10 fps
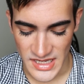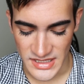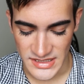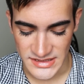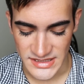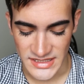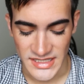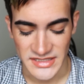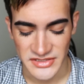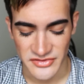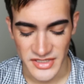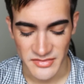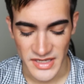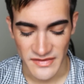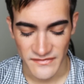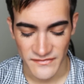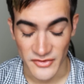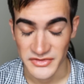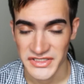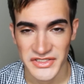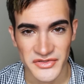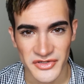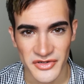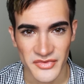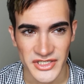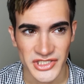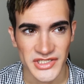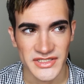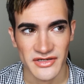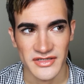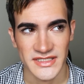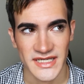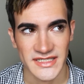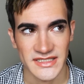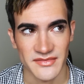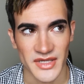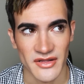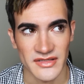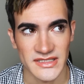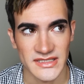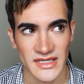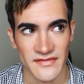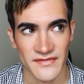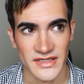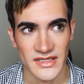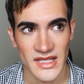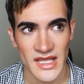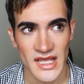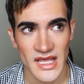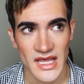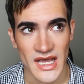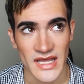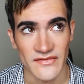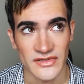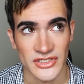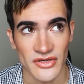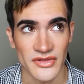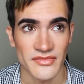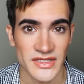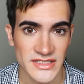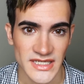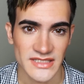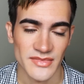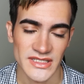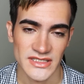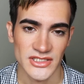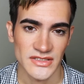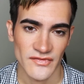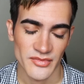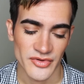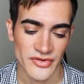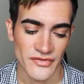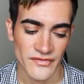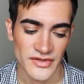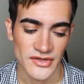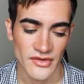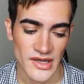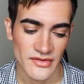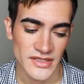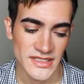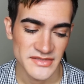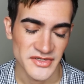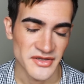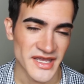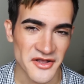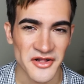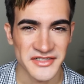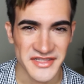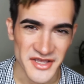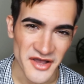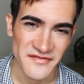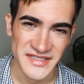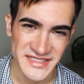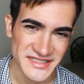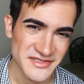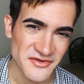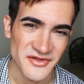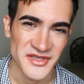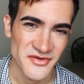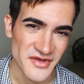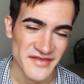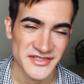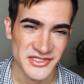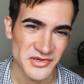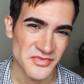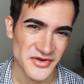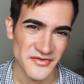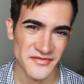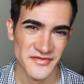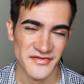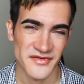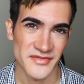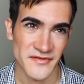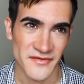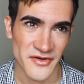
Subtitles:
I guess, not answering my phone sooner when she started texting me all this stuff. And I even showed them the text messages for proof. You know how it is when you get called to the office in school, you have to show proof from your